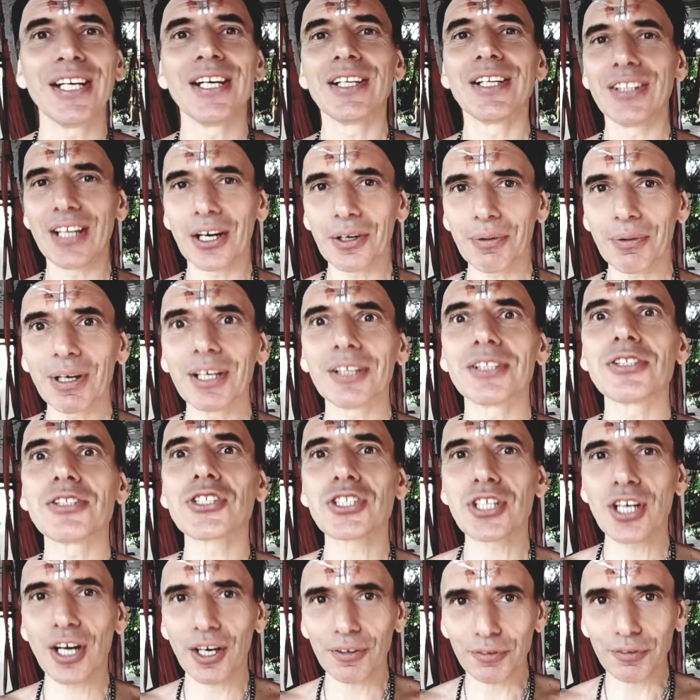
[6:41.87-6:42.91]
Now I
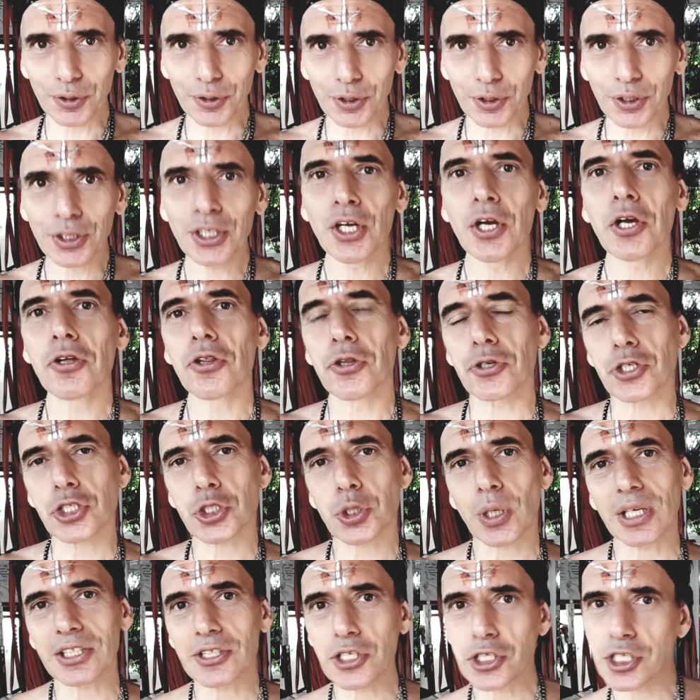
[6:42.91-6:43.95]
discover the
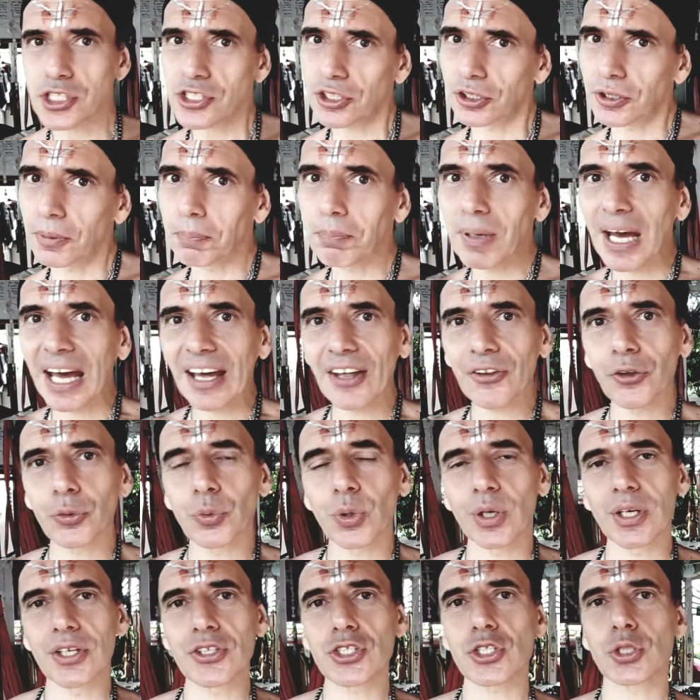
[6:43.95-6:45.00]
strategies and the
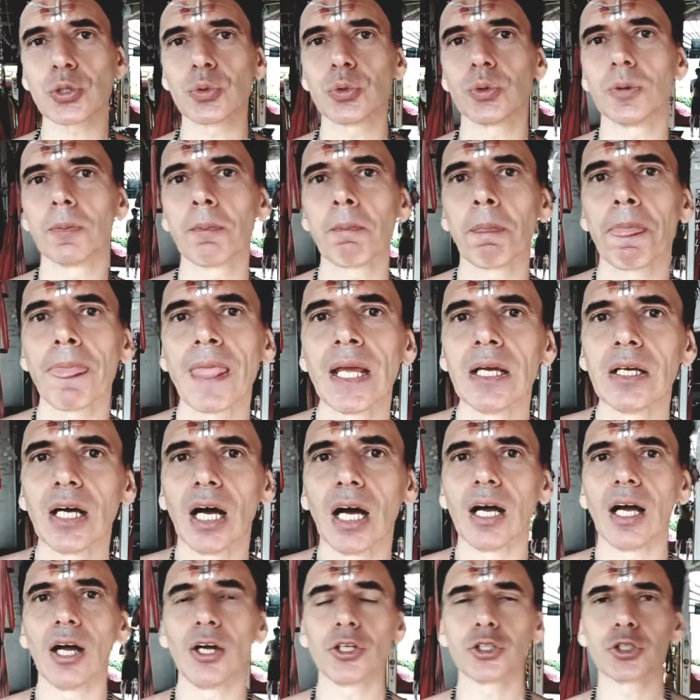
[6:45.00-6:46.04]
pathways to,
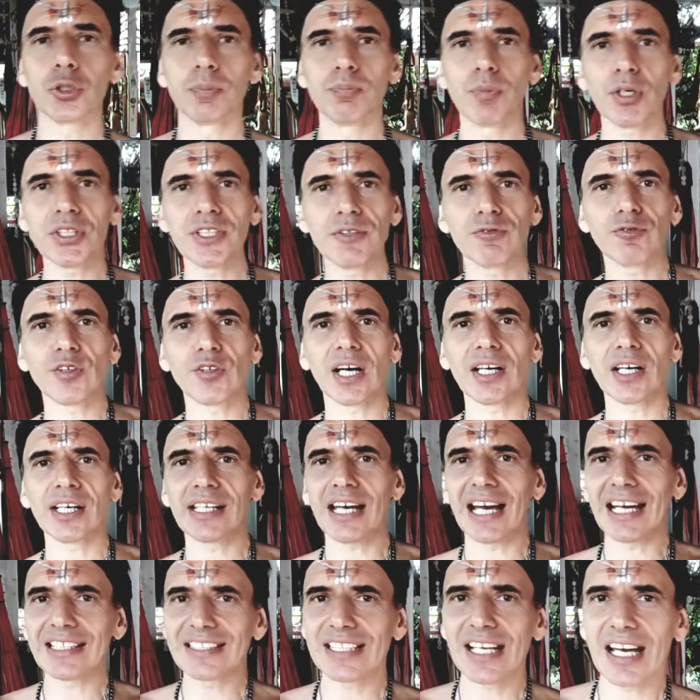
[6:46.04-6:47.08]
uh, to modify,
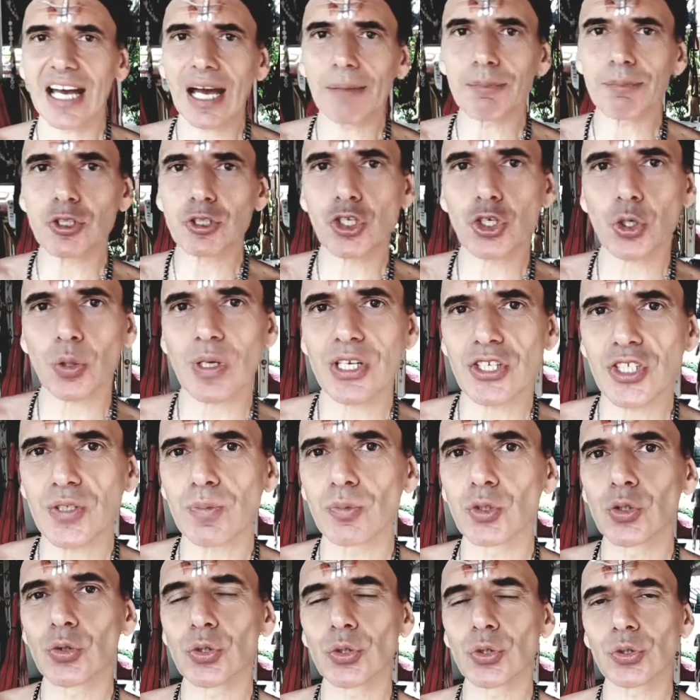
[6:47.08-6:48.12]
adapt,
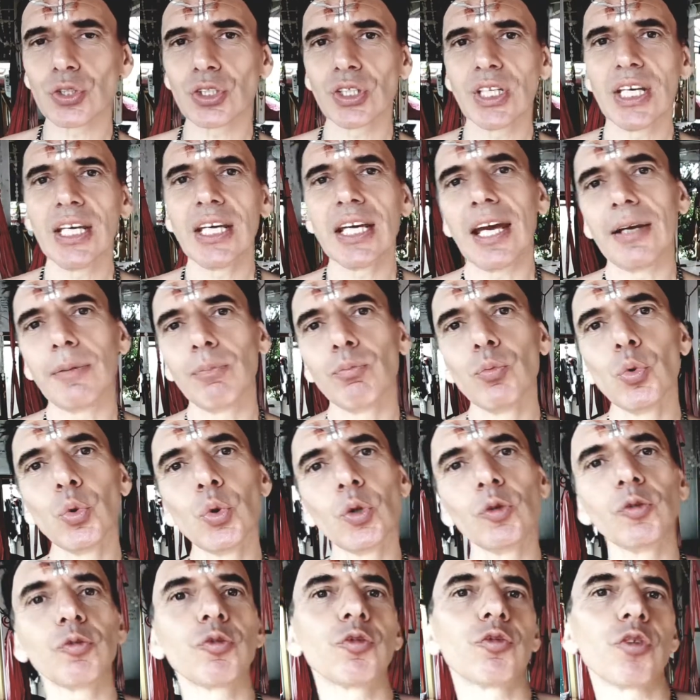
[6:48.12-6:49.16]
transmute, and move
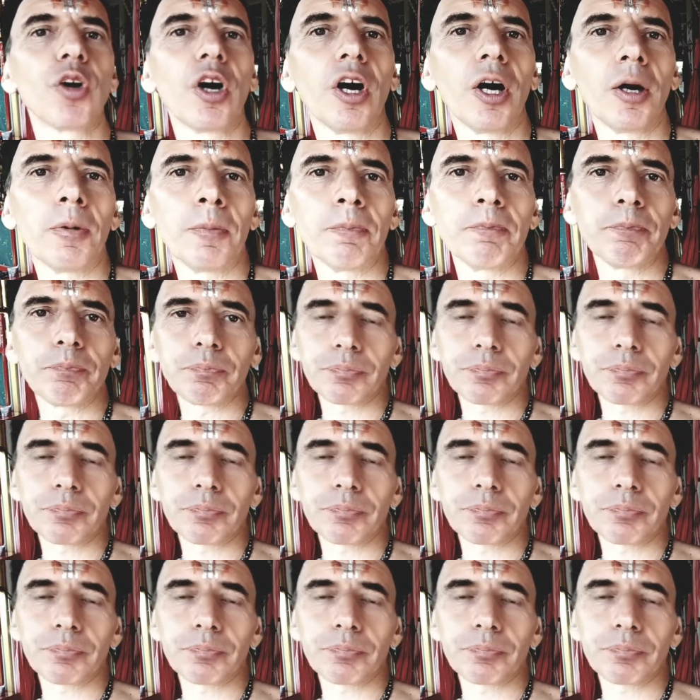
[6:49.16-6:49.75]
from